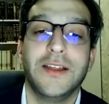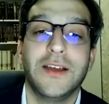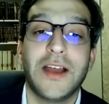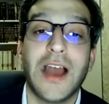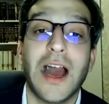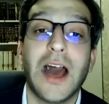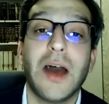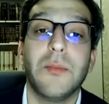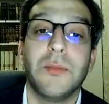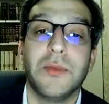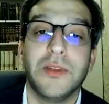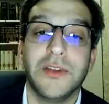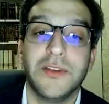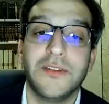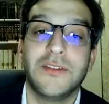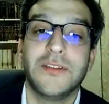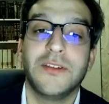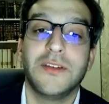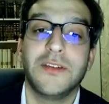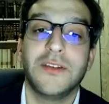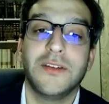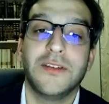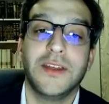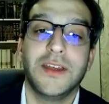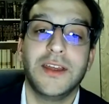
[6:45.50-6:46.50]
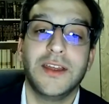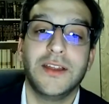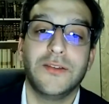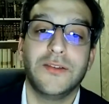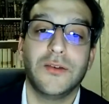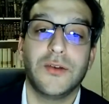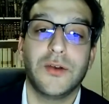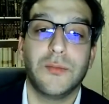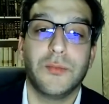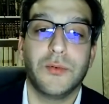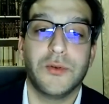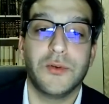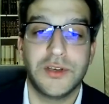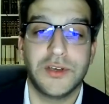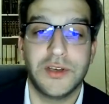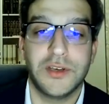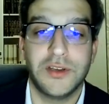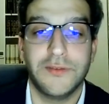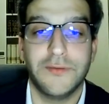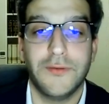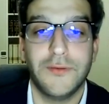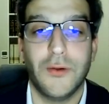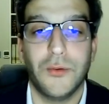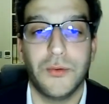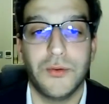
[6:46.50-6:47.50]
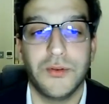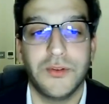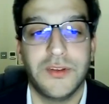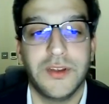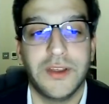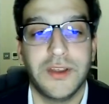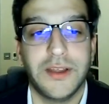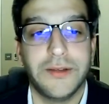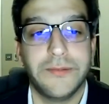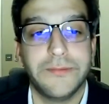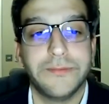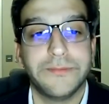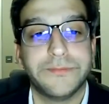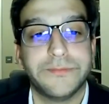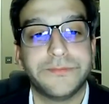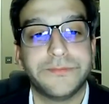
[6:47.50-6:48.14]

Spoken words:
garments the Torah portion is focusing.